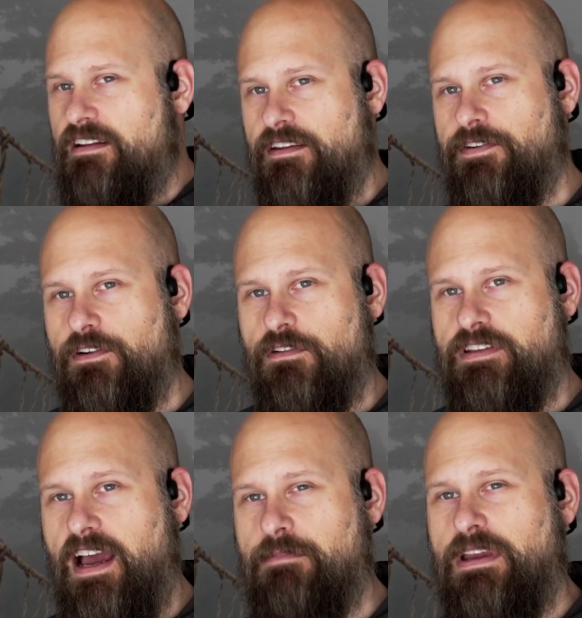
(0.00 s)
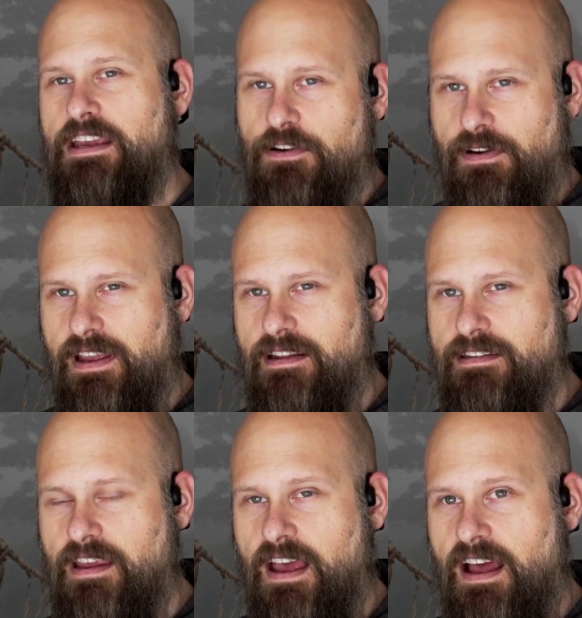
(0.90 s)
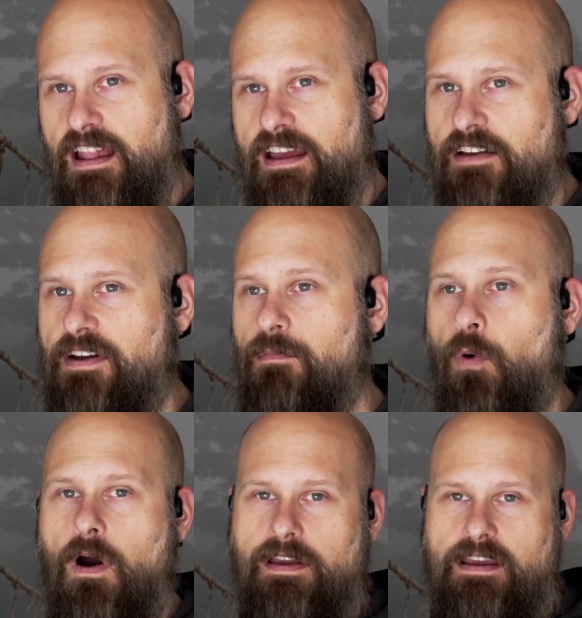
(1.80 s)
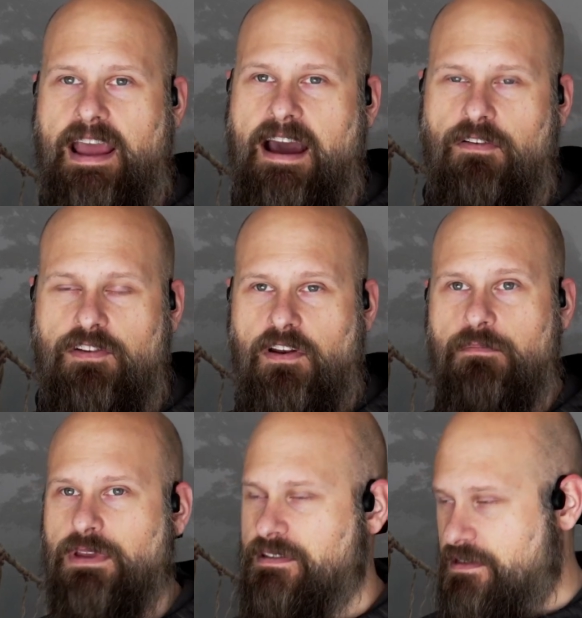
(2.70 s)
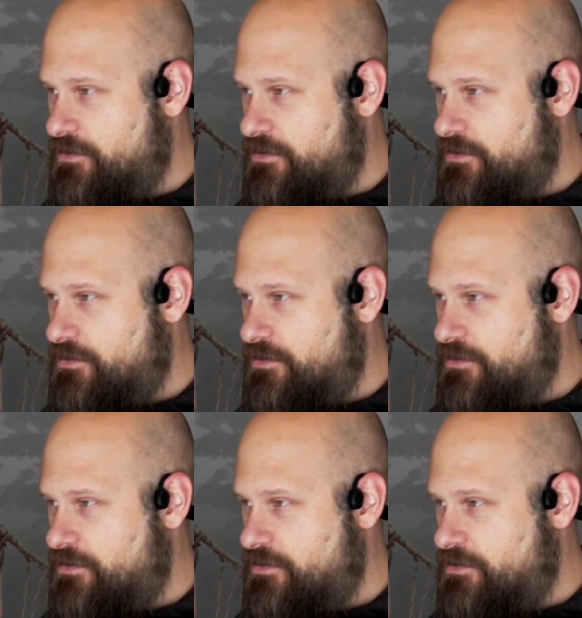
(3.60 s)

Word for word: a difficult time hearing it, like if I'm walking out on a busy